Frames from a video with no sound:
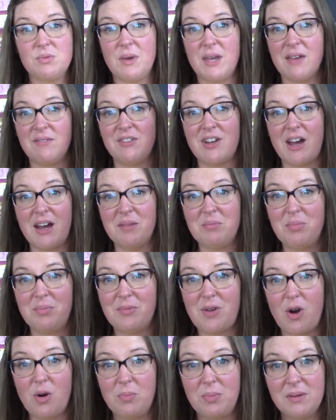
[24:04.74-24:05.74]
we have not
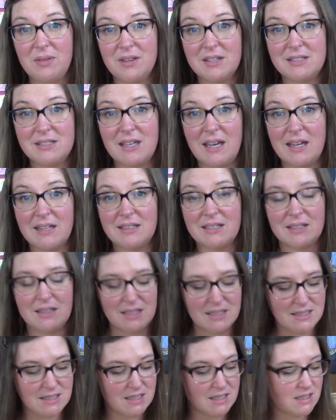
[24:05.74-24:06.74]
opened this yet to
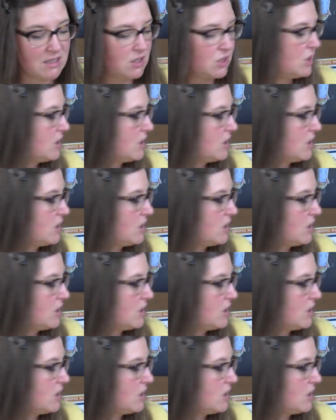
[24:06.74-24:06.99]
listen to